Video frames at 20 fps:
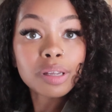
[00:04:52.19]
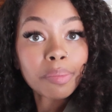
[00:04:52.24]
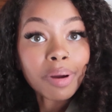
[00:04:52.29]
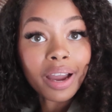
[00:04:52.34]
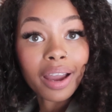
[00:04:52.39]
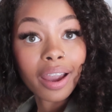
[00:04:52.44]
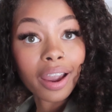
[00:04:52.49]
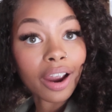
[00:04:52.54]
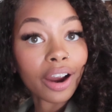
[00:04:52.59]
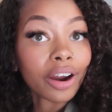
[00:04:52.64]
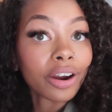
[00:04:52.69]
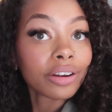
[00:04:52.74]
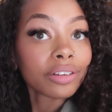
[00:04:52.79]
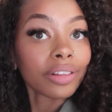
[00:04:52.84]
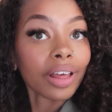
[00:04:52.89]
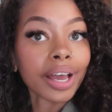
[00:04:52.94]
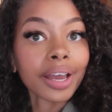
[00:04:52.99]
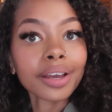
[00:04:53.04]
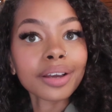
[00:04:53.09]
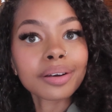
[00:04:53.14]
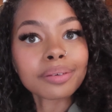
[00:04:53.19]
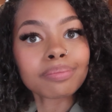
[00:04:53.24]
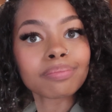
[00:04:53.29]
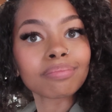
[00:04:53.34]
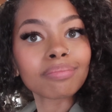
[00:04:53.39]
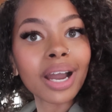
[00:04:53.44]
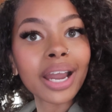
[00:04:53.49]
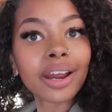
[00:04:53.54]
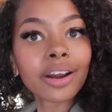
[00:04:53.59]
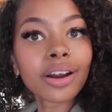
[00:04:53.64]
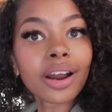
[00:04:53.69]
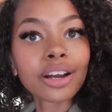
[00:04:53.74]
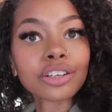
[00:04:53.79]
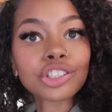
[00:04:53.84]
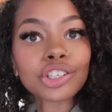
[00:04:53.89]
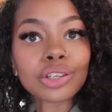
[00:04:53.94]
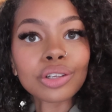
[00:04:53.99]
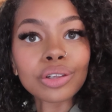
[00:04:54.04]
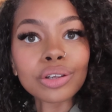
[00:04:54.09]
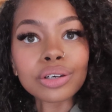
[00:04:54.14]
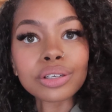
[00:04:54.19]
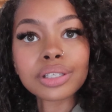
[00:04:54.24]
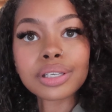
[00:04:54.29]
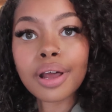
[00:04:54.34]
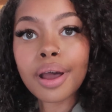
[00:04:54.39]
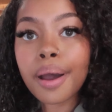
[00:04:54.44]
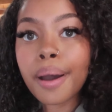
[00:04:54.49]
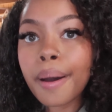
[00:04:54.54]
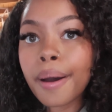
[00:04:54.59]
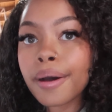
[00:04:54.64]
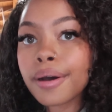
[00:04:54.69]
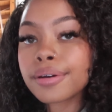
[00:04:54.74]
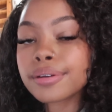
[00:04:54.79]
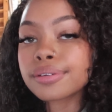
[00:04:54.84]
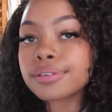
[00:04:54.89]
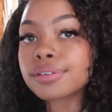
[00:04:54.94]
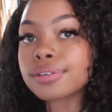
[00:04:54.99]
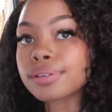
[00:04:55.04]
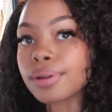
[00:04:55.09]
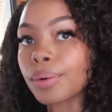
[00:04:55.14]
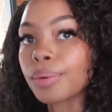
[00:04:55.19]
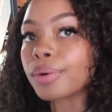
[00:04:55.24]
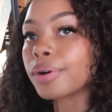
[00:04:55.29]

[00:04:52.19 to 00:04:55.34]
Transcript: in my hair. Like, my hair actually looks so